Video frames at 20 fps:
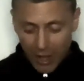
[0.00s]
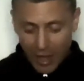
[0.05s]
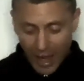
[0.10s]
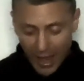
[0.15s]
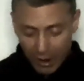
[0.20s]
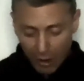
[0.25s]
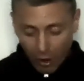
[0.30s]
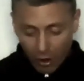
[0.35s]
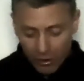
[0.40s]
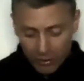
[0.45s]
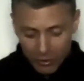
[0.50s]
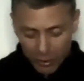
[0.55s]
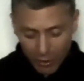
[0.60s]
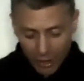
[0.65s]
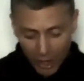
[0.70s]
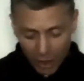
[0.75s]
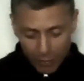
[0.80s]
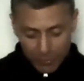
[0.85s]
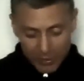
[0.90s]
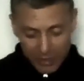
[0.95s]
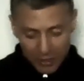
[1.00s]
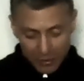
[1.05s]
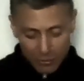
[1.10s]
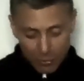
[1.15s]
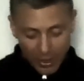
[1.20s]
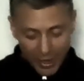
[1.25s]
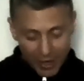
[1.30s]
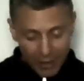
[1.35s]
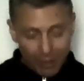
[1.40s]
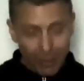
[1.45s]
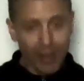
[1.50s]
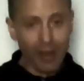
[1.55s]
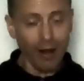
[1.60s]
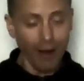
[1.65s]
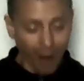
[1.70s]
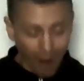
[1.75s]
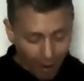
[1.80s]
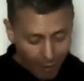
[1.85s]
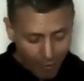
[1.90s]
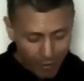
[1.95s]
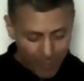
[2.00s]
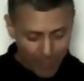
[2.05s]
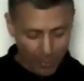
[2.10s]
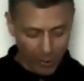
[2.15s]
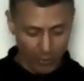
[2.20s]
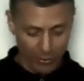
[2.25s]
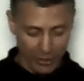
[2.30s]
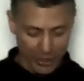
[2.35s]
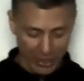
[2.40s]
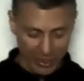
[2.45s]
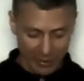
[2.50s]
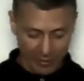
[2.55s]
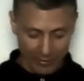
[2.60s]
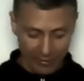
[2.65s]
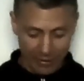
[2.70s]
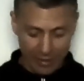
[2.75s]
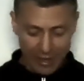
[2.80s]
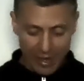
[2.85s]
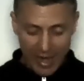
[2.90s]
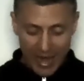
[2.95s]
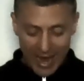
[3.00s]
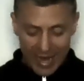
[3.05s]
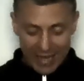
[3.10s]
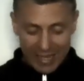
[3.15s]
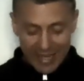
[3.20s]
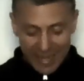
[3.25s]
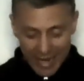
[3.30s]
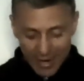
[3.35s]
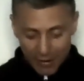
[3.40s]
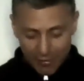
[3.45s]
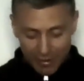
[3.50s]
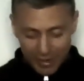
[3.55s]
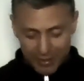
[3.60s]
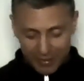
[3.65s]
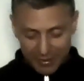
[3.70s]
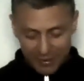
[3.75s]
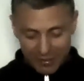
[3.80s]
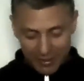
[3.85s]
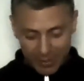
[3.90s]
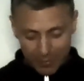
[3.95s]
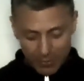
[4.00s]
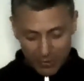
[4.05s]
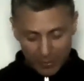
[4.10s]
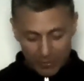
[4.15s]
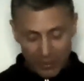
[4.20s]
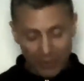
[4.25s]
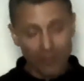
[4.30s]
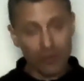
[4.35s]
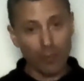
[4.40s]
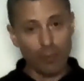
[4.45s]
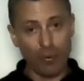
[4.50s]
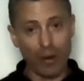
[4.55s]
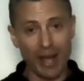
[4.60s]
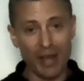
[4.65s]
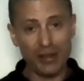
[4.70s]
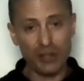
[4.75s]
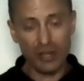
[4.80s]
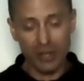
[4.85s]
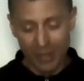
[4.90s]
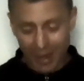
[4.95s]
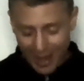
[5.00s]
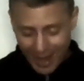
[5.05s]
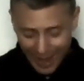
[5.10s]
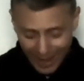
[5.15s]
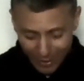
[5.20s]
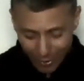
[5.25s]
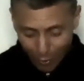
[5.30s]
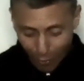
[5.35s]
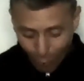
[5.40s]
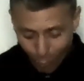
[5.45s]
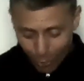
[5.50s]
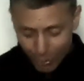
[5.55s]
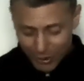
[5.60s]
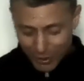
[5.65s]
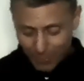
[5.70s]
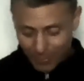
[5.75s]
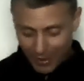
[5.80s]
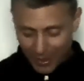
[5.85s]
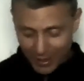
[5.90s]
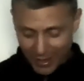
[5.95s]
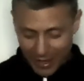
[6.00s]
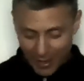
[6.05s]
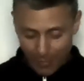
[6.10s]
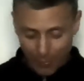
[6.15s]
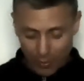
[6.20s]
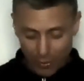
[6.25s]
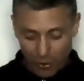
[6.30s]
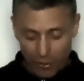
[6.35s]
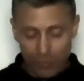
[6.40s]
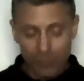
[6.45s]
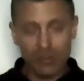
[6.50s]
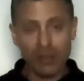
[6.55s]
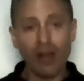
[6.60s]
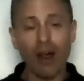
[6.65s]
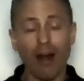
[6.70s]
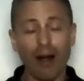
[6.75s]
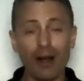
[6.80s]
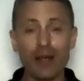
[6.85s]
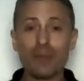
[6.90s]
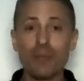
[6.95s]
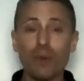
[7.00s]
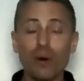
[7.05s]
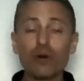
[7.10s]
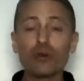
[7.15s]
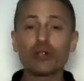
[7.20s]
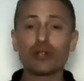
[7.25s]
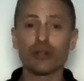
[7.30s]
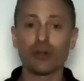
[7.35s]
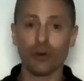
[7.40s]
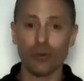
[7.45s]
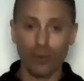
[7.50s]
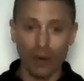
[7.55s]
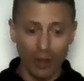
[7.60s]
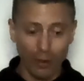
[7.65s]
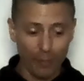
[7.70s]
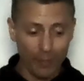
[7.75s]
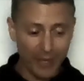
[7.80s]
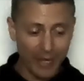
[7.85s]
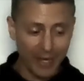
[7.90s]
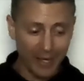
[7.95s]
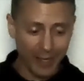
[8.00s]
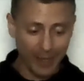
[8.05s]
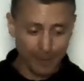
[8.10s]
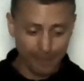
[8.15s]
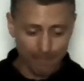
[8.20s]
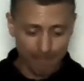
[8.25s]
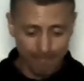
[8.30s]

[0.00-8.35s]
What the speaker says: and also helps us regulate our emotions. It decreases symptoms of depression and ultimately improves our emotional well-being.